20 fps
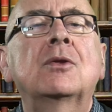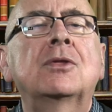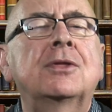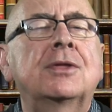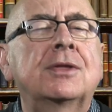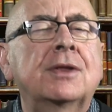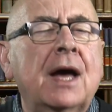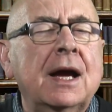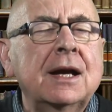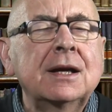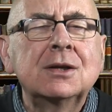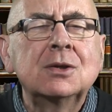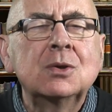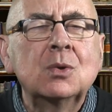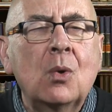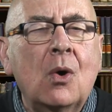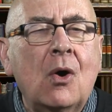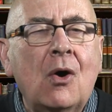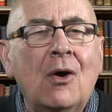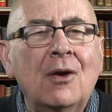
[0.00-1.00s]
Thank
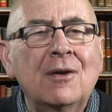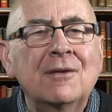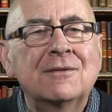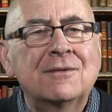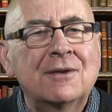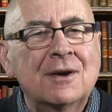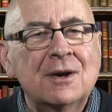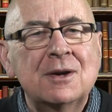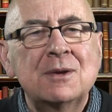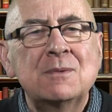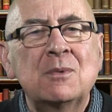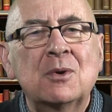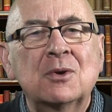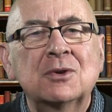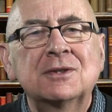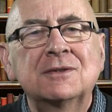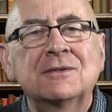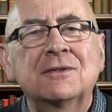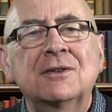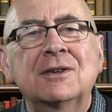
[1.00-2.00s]
you all very
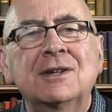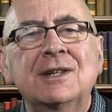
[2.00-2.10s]
much for